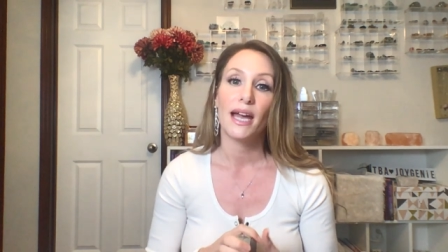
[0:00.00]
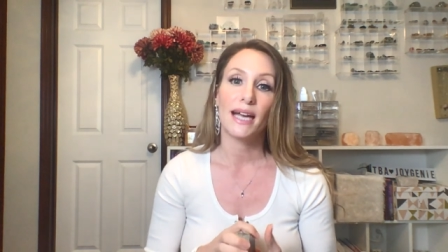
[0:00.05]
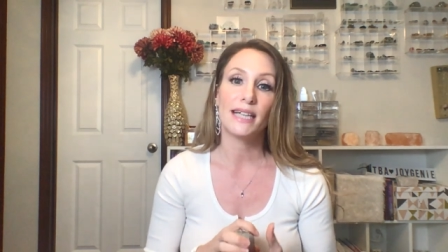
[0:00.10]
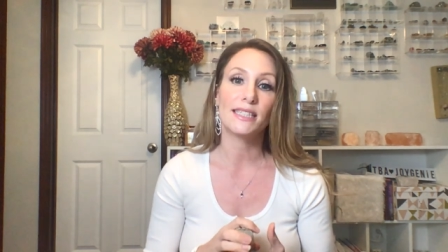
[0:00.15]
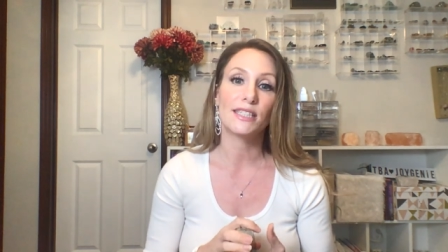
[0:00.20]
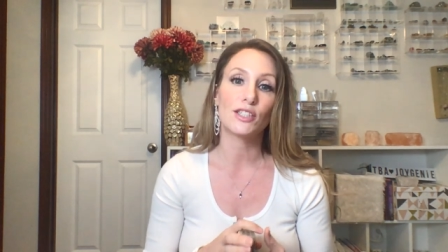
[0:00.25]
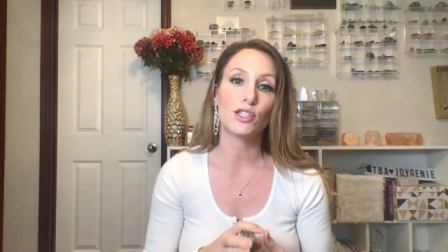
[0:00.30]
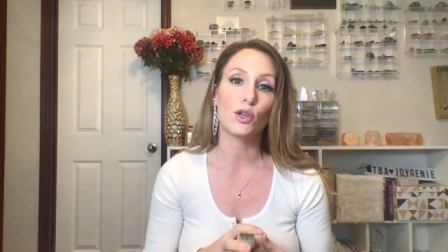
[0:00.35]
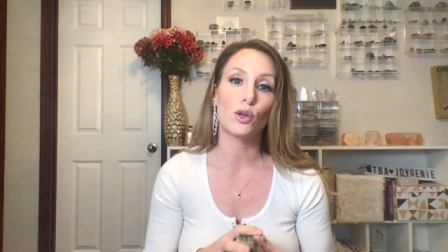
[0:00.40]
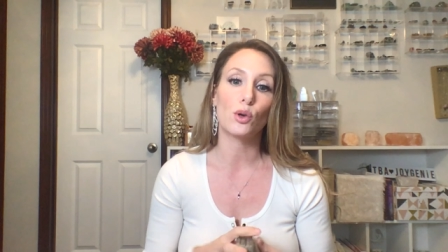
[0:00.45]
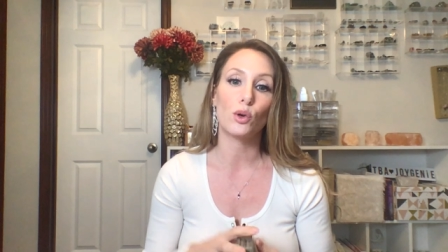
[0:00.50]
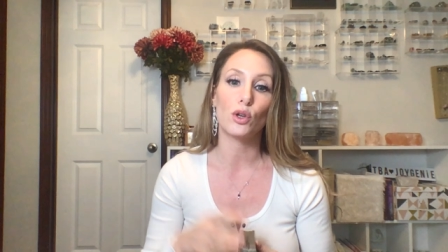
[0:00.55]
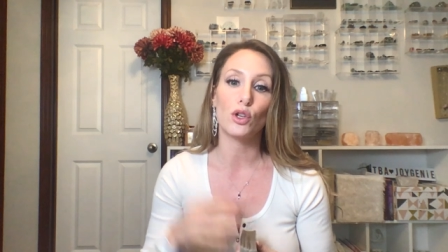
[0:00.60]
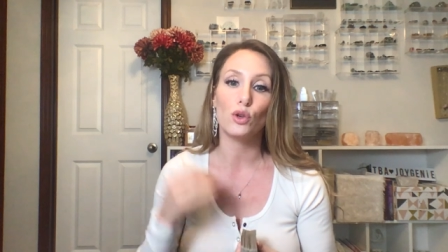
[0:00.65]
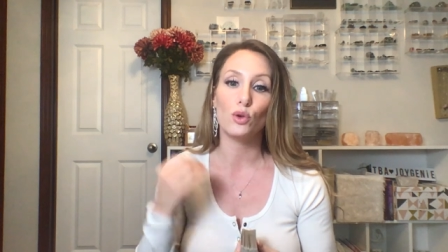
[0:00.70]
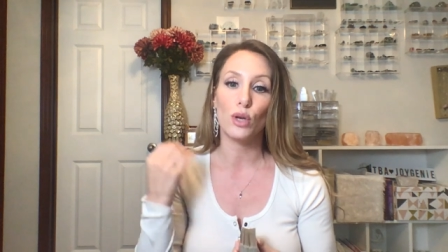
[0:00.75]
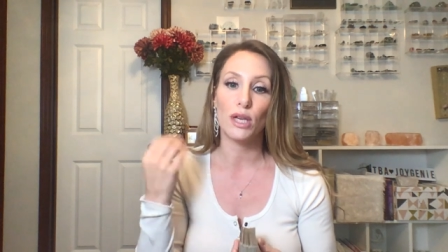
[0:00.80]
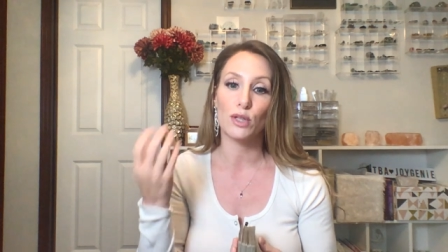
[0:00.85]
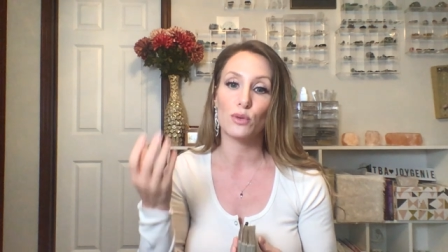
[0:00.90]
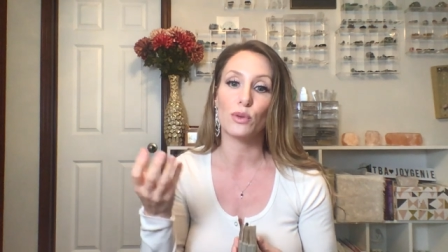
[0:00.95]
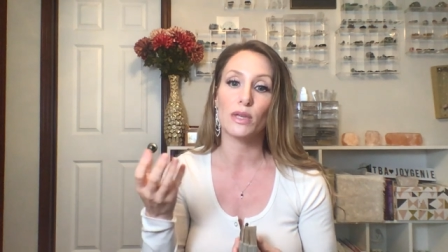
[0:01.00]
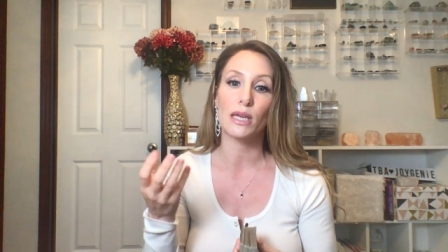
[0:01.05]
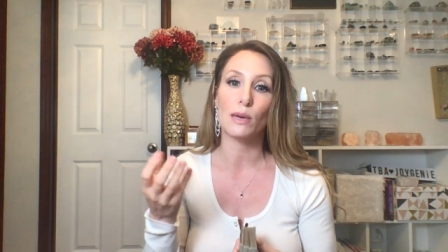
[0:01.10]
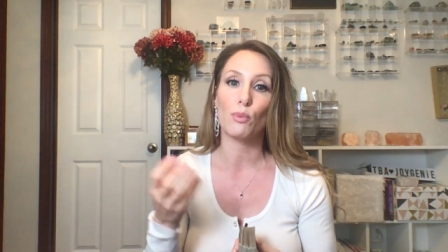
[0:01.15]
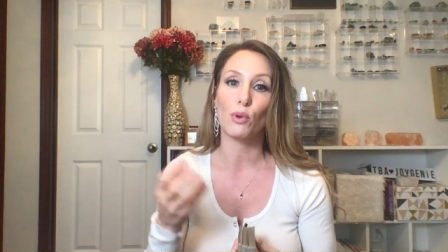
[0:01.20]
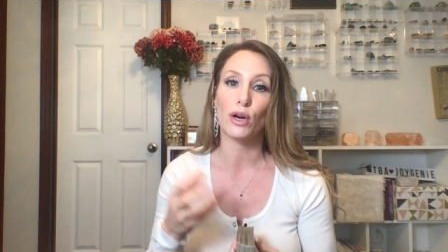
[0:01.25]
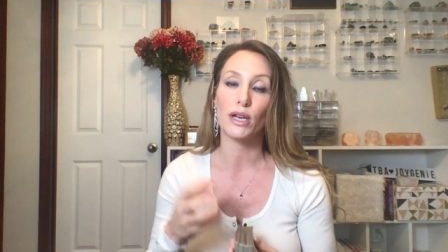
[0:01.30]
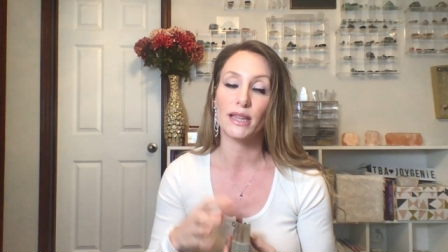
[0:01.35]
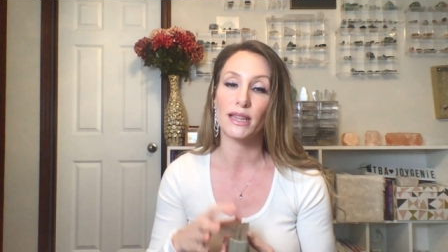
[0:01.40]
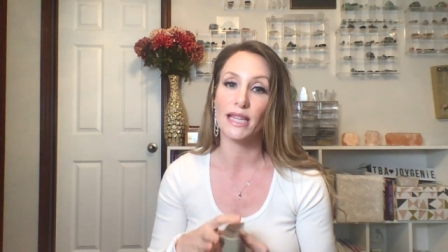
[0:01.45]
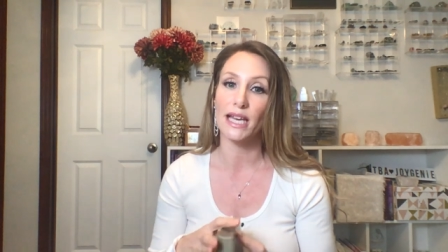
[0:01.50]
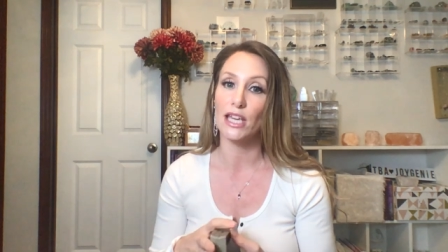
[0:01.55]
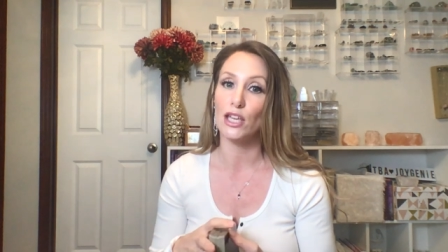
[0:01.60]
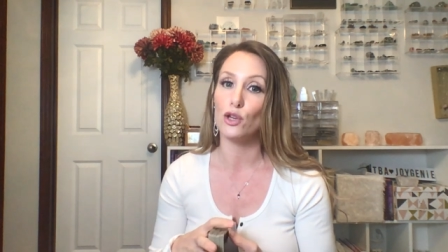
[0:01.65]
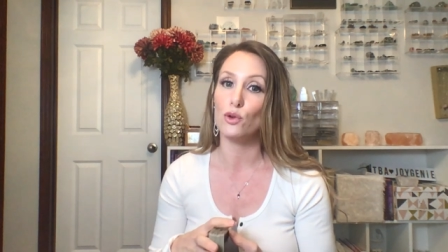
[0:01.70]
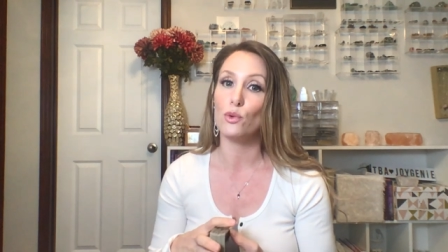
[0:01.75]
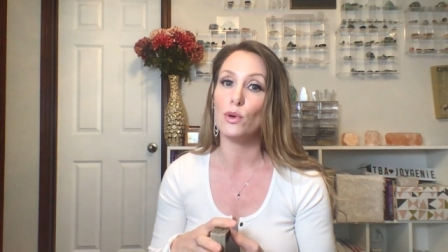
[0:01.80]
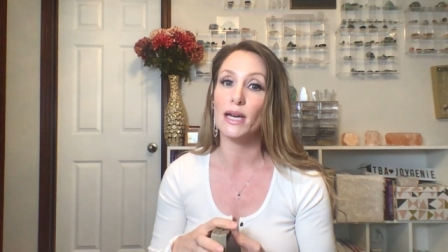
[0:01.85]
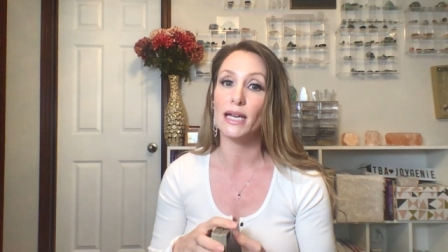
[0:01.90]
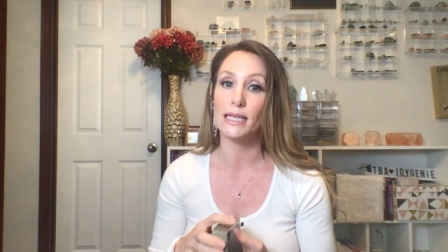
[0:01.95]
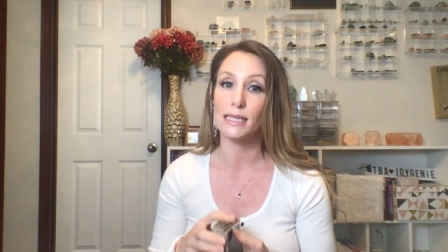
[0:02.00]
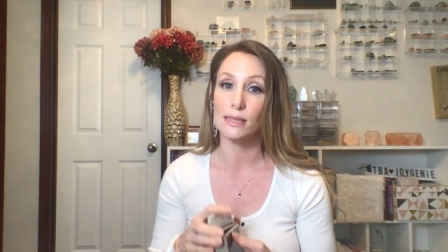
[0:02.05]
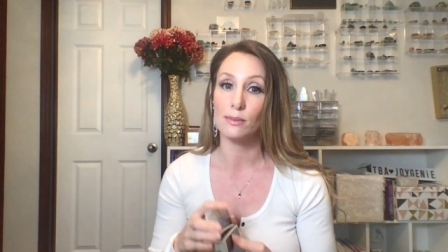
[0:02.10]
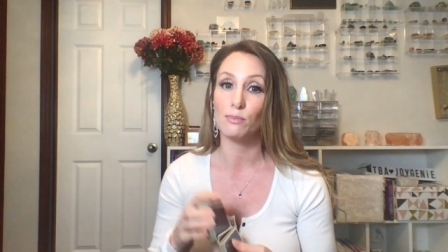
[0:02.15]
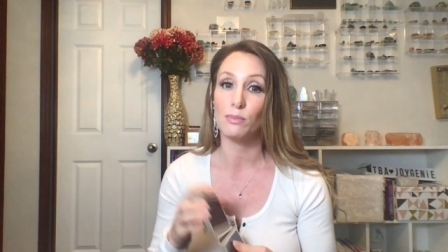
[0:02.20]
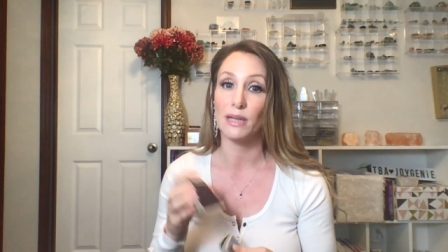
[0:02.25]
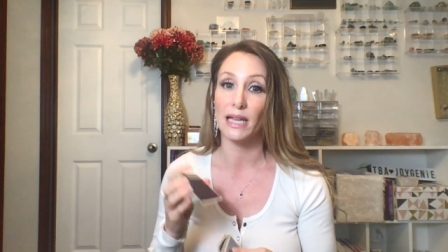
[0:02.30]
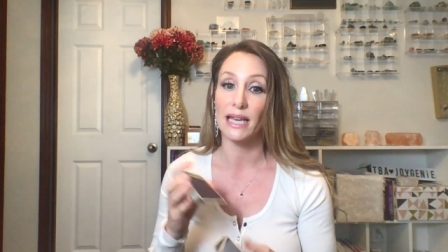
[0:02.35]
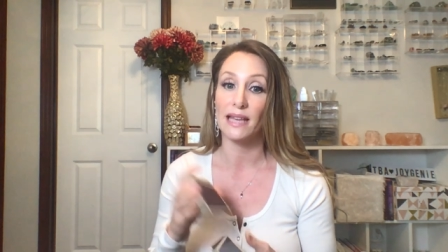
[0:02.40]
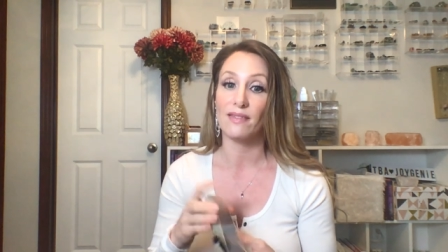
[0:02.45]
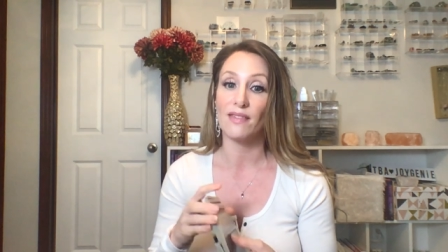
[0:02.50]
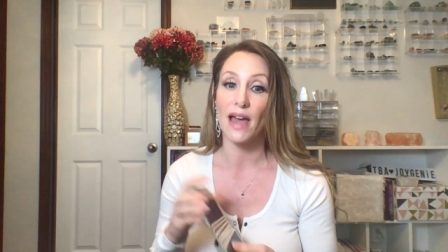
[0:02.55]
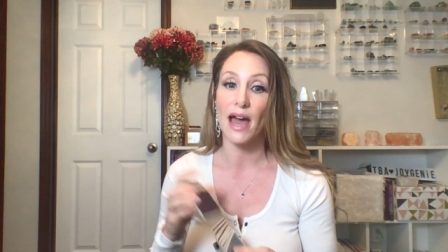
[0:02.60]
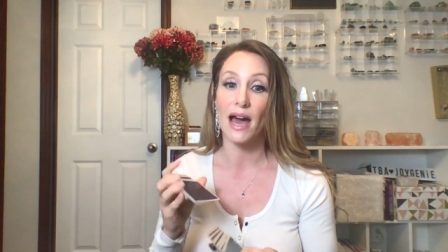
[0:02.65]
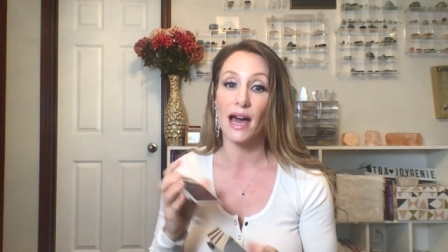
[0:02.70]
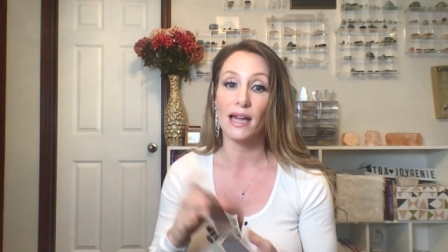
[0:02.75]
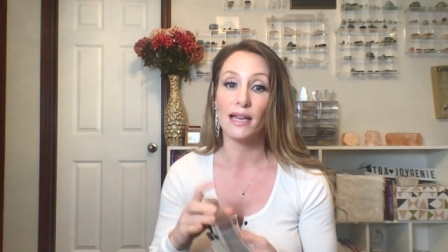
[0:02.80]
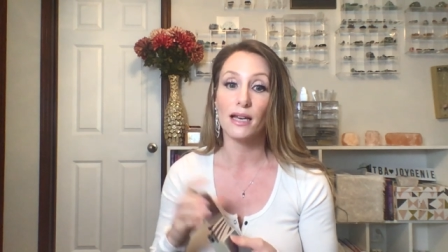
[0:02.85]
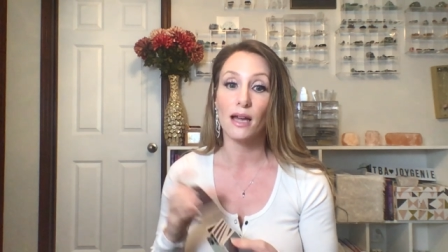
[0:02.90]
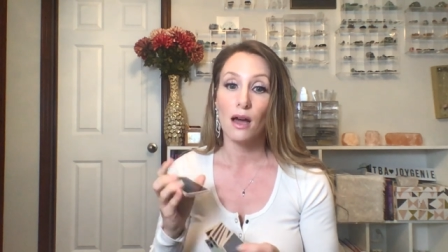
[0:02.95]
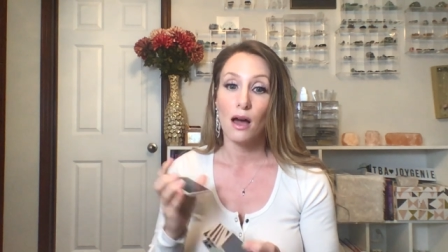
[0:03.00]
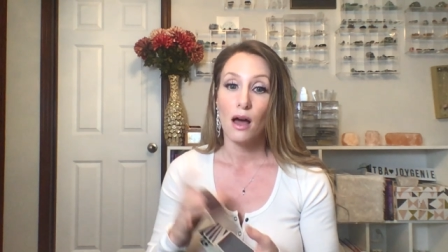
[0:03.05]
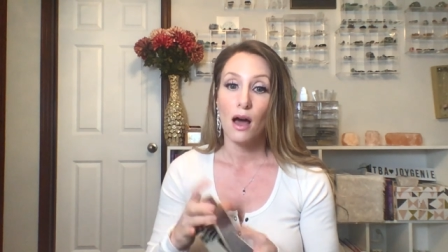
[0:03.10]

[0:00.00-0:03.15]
And so you it's really important that you explain that.